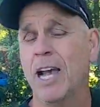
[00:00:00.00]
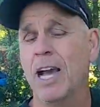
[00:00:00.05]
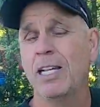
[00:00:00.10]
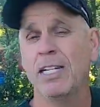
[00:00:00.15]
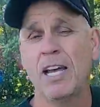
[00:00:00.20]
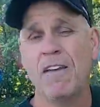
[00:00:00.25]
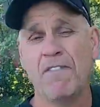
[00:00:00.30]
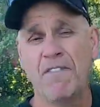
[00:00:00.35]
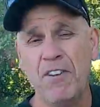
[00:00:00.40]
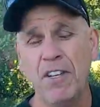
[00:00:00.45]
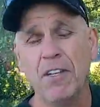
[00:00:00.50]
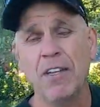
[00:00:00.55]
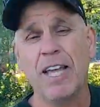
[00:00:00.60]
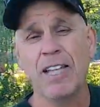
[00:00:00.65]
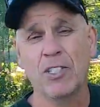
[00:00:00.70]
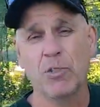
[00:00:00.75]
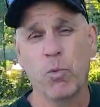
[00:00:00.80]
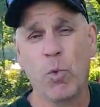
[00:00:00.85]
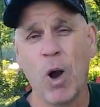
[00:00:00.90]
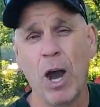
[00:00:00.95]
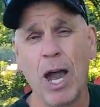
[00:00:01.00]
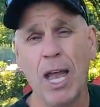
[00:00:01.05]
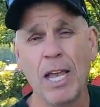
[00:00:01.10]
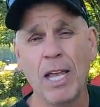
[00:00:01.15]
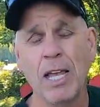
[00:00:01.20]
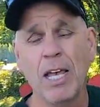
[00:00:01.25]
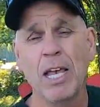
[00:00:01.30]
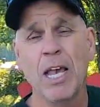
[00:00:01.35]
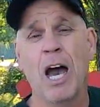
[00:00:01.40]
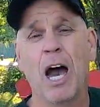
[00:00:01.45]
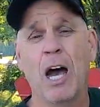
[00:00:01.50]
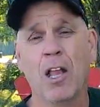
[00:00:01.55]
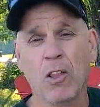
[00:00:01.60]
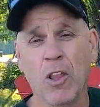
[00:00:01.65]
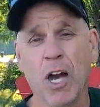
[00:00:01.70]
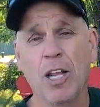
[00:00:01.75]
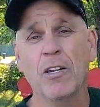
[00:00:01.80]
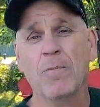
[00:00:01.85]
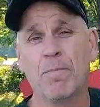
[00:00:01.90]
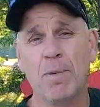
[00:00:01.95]
And I feel that's why a
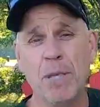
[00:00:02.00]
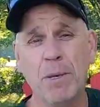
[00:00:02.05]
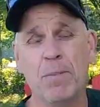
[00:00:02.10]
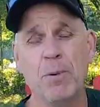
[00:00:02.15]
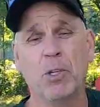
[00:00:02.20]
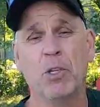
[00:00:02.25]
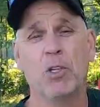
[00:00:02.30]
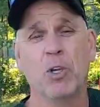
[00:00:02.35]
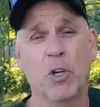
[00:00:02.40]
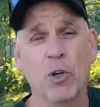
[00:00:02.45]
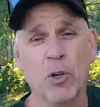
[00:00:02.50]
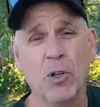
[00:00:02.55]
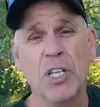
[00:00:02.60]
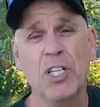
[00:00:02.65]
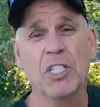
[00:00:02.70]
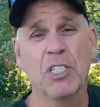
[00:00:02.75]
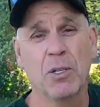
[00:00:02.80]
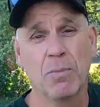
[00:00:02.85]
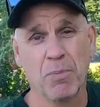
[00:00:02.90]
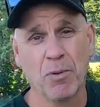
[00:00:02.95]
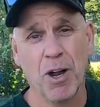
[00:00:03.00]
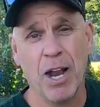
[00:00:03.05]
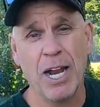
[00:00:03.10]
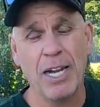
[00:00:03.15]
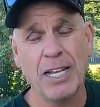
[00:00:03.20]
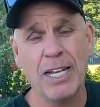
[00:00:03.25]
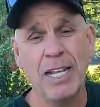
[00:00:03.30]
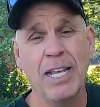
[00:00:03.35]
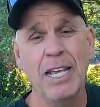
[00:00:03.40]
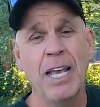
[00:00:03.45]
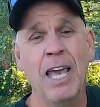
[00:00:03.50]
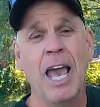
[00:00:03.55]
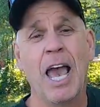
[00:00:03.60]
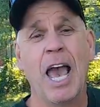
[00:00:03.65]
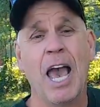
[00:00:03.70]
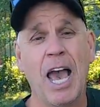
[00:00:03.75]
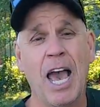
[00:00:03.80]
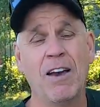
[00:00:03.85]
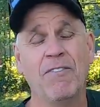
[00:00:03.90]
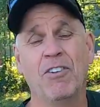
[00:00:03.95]
lot of people in early sobriety
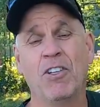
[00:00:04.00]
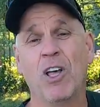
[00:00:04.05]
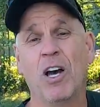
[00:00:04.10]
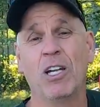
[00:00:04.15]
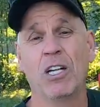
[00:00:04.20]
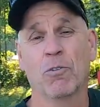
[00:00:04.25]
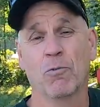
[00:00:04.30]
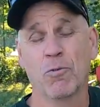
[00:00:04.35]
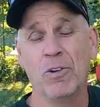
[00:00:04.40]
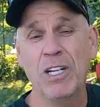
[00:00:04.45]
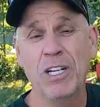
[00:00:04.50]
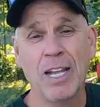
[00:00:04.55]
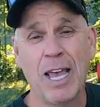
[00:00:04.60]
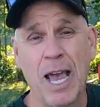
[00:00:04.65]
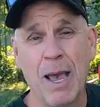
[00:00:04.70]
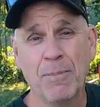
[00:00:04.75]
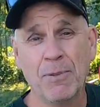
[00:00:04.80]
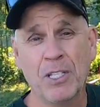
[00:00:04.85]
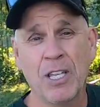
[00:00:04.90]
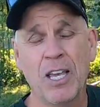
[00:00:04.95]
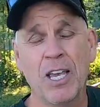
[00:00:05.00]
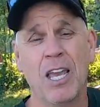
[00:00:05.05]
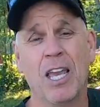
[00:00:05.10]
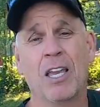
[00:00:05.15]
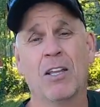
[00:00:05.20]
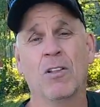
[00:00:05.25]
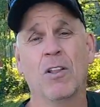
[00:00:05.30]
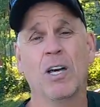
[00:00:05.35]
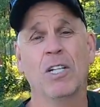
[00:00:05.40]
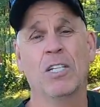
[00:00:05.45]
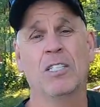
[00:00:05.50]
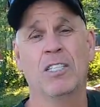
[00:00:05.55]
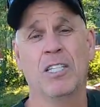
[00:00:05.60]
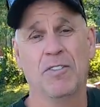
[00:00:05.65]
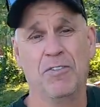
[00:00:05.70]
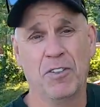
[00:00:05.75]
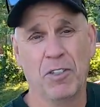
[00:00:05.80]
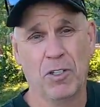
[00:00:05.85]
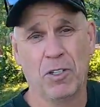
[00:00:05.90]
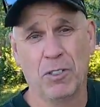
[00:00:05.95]
have a lot of relapse and a lot of
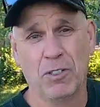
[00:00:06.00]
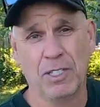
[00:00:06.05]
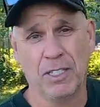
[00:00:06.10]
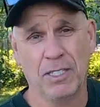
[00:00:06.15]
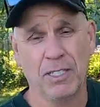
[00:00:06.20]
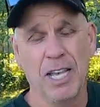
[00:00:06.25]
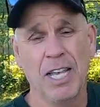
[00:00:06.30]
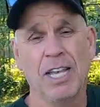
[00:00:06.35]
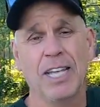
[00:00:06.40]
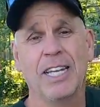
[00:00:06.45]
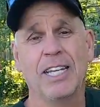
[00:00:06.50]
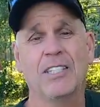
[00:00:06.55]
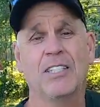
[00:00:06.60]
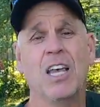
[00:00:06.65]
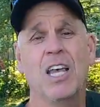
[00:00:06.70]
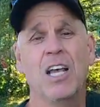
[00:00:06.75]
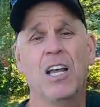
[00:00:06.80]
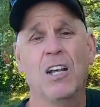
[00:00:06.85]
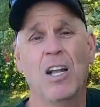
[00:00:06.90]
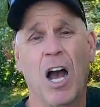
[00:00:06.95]
difficulties because